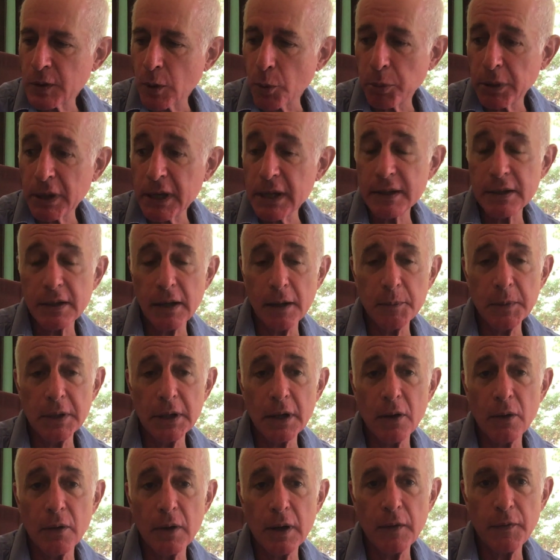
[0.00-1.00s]
please let me
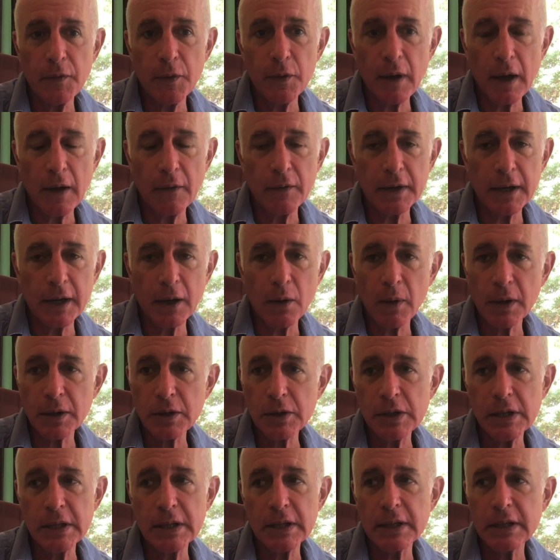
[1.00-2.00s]
know if you have any
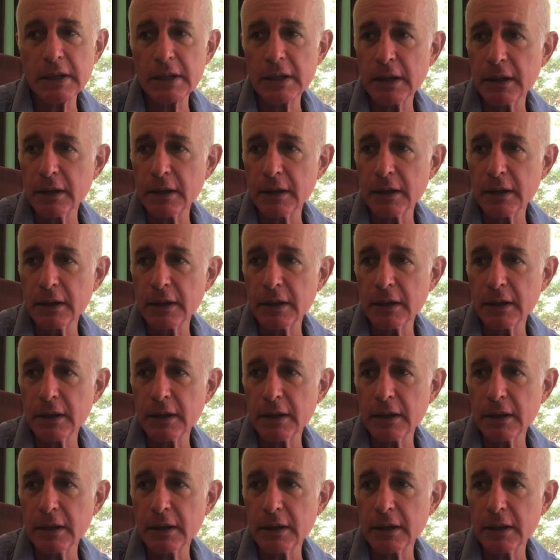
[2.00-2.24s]
questions.